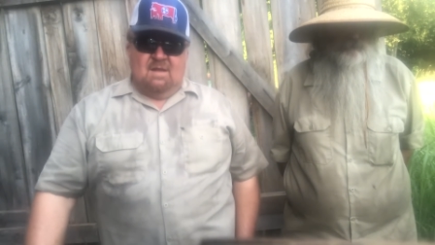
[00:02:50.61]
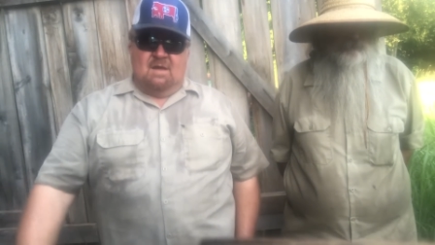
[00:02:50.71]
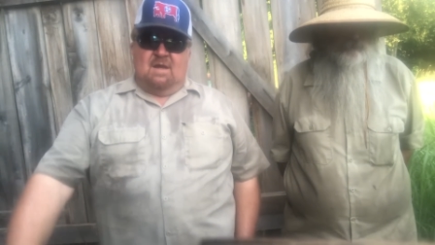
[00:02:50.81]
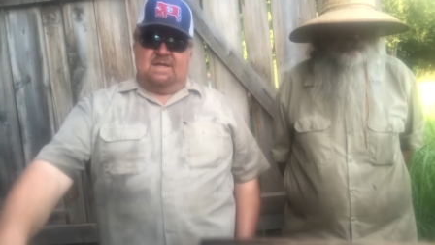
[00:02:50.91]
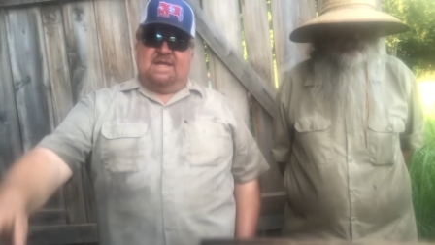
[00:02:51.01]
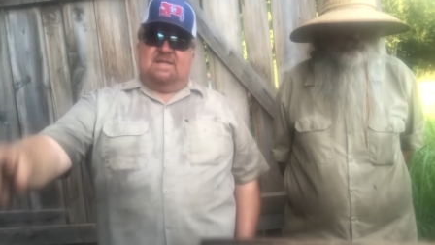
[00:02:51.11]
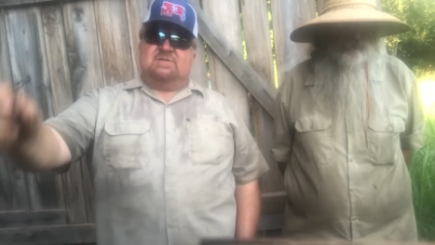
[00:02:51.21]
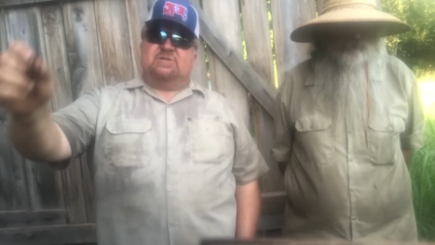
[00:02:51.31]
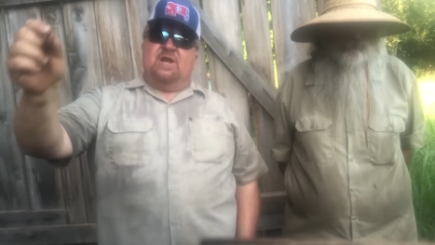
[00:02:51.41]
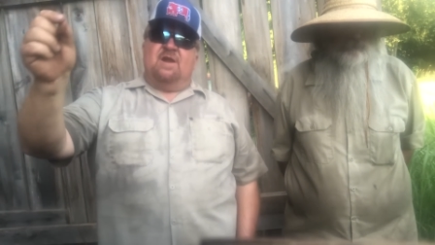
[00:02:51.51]
against
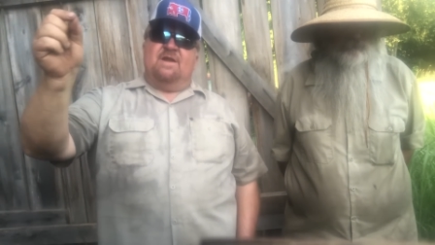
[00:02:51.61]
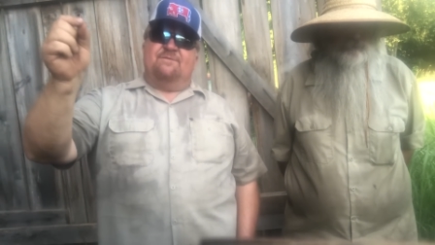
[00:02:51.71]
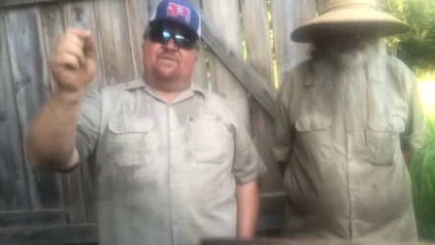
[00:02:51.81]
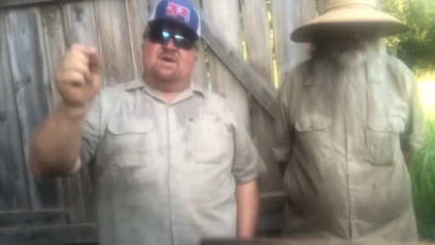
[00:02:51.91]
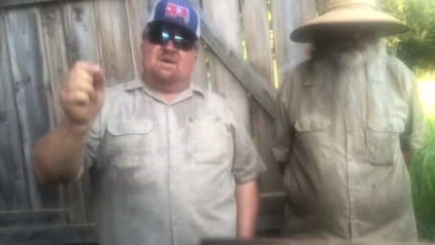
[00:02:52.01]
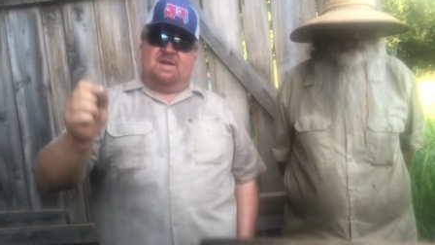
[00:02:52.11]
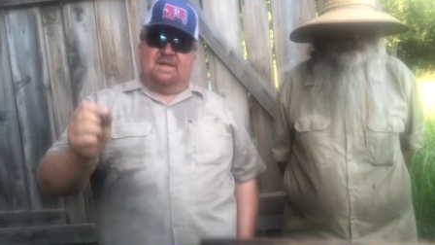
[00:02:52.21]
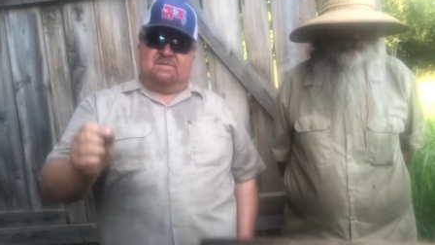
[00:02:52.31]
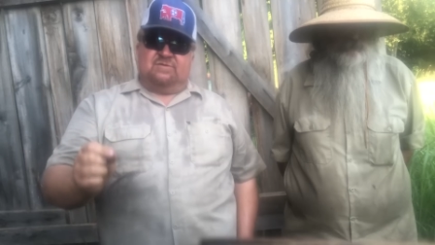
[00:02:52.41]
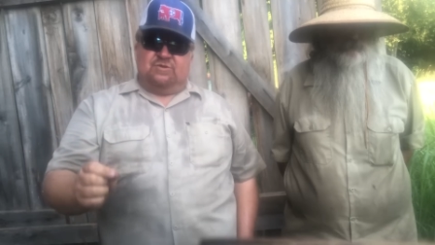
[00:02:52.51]
Terry Funk
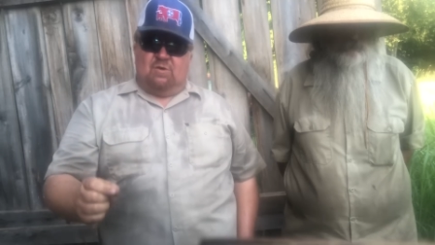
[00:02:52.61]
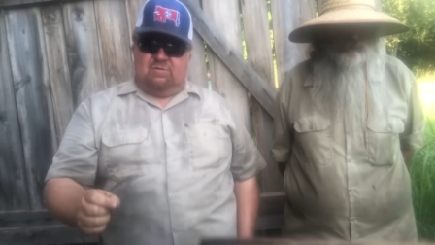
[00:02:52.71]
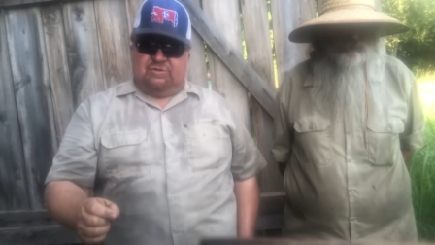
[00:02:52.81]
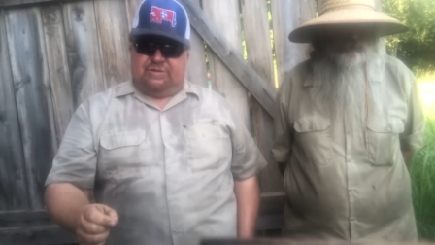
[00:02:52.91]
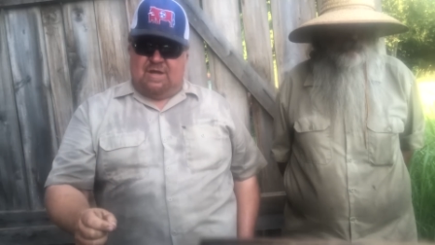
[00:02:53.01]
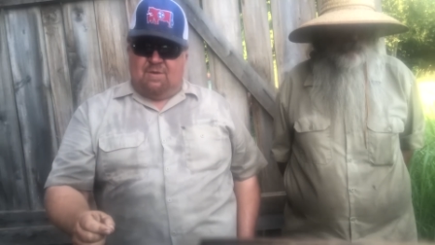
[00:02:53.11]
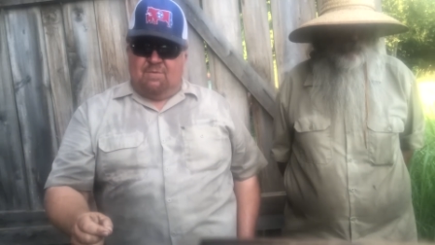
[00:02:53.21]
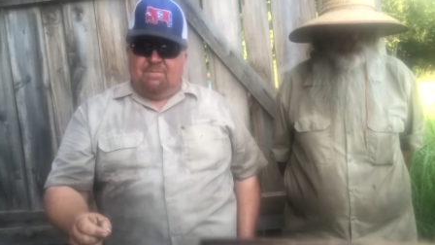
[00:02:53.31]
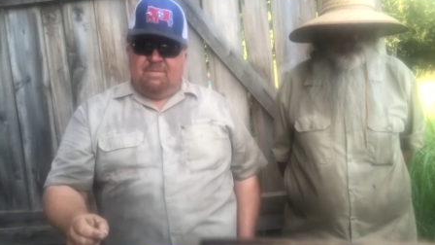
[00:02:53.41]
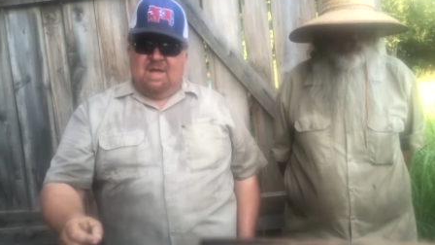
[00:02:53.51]
at the Georgia
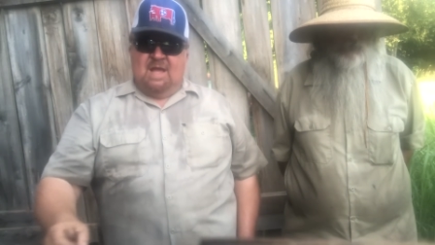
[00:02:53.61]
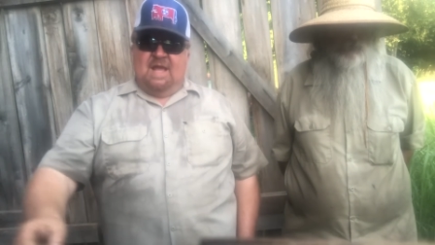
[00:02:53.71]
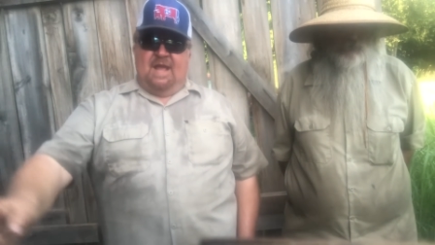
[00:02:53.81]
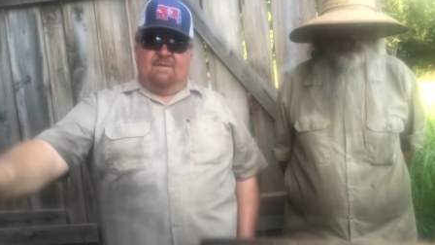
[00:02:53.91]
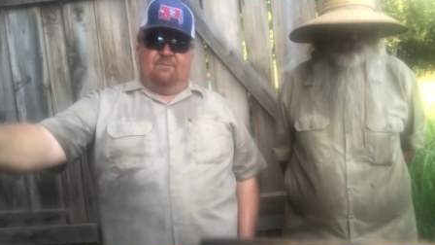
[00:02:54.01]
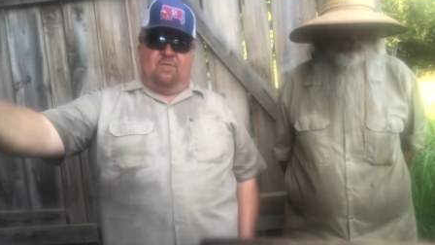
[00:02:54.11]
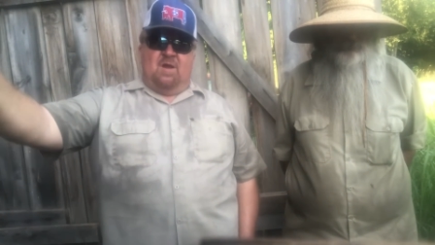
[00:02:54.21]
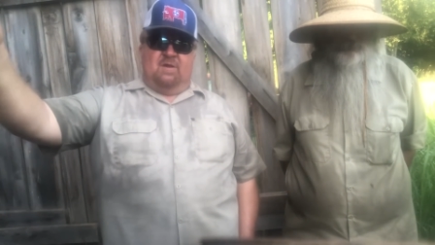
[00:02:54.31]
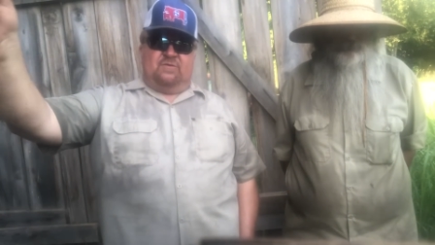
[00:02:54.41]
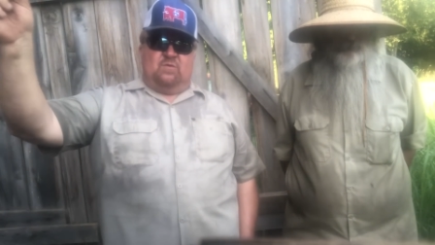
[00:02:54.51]
Dome in
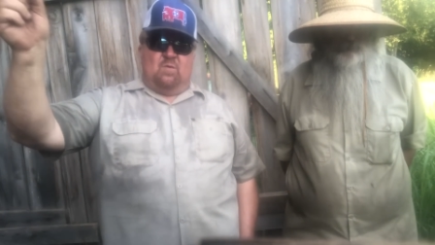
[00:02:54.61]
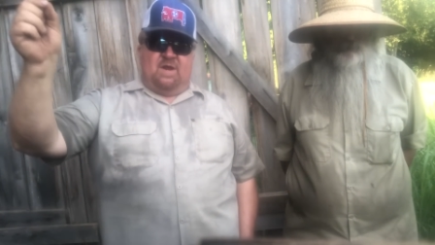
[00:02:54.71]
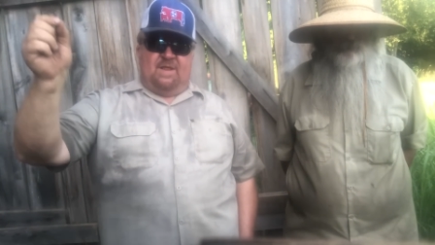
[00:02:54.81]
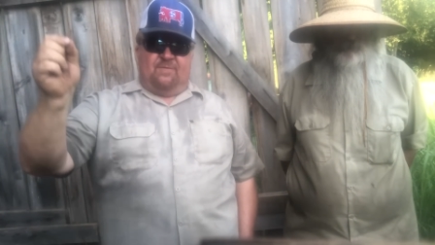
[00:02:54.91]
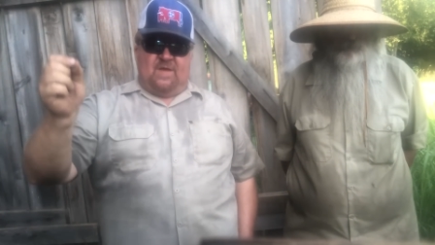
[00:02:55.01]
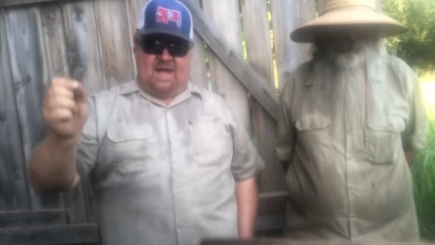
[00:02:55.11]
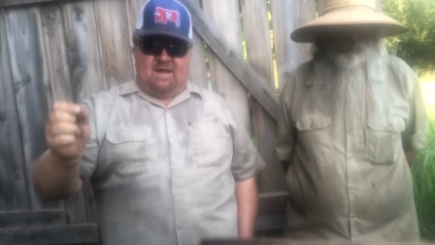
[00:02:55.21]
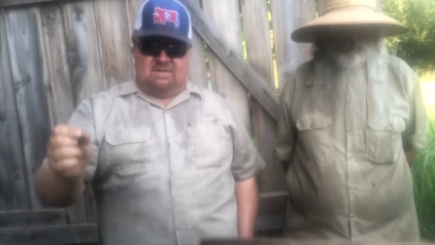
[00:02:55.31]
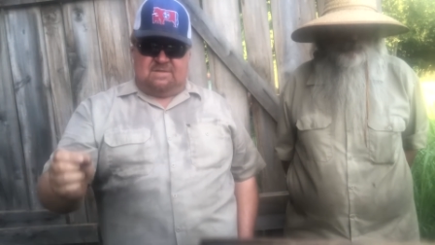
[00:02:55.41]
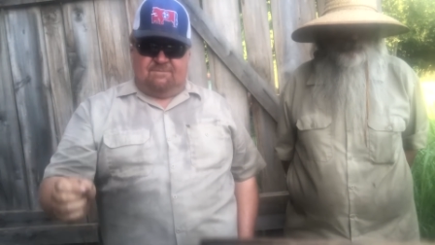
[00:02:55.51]
front of
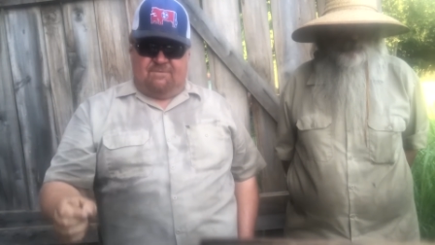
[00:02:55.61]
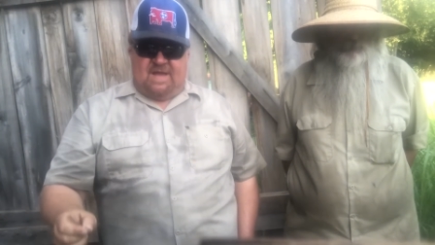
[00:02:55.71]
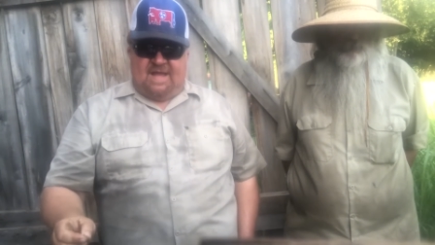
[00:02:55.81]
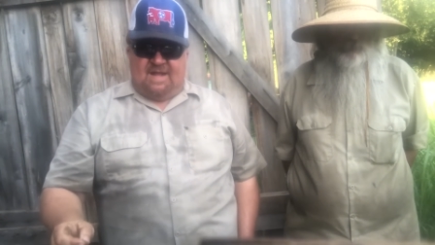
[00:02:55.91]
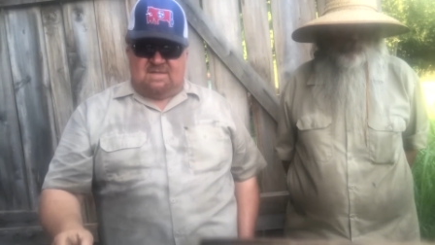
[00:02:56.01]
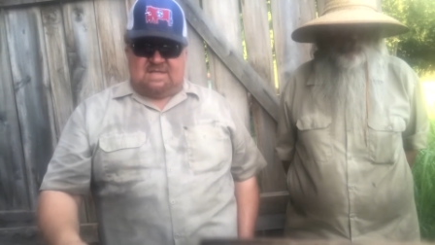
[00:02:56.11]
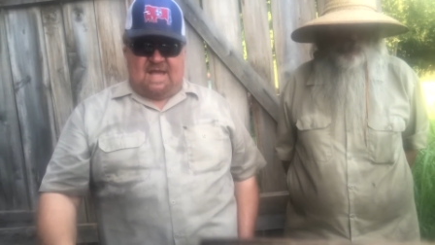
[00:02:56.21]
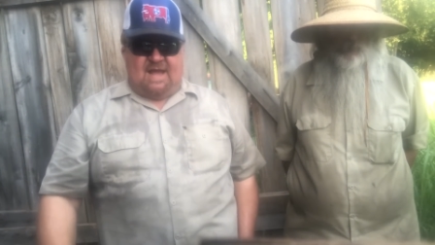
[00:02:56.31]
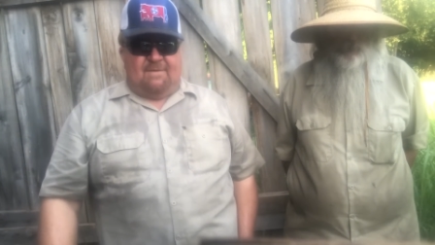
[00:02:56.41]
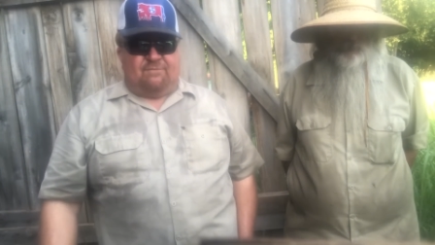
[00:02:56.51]
20,000 fans
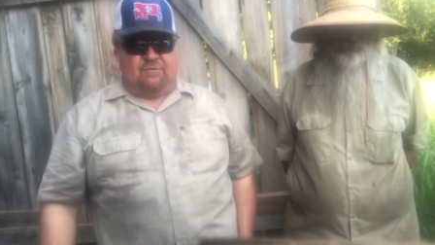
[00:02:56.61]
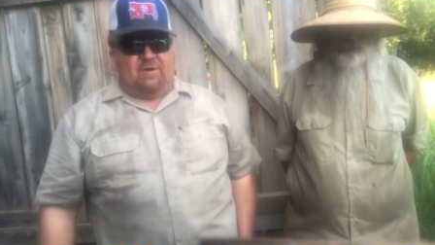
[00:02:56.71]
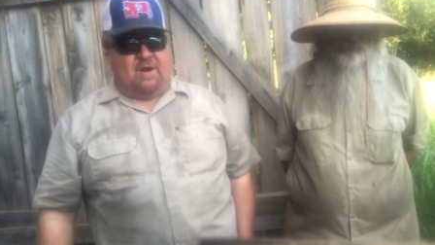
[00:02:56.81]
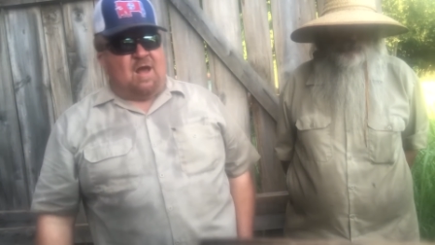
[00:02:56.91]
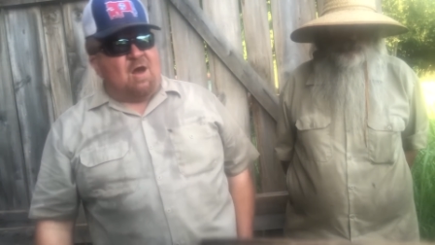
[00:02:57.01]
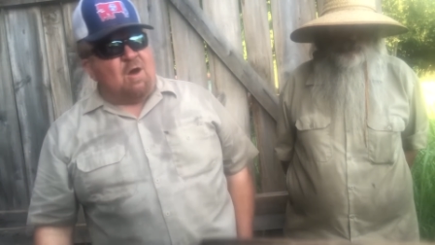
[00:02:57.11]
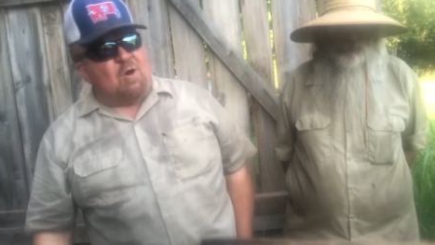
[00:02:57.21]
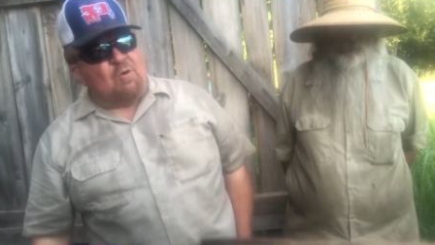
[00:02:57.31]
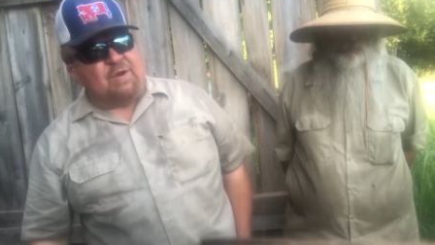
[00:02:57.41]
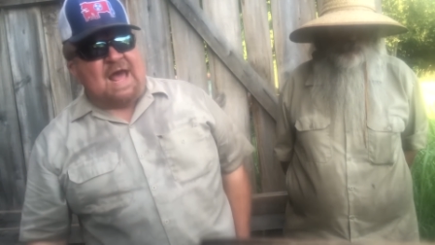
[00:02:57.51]
after an
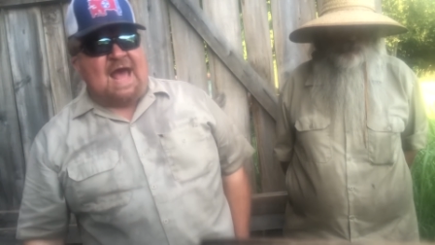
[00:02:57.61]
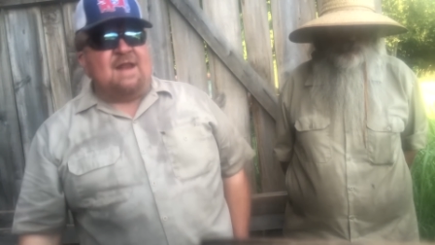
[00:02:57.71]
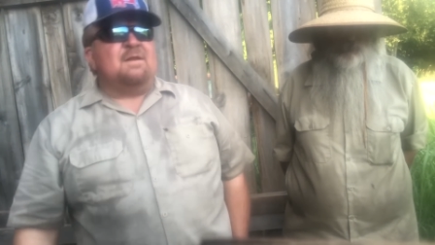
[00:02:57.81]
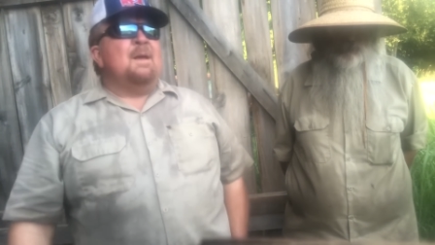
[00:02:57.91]
all night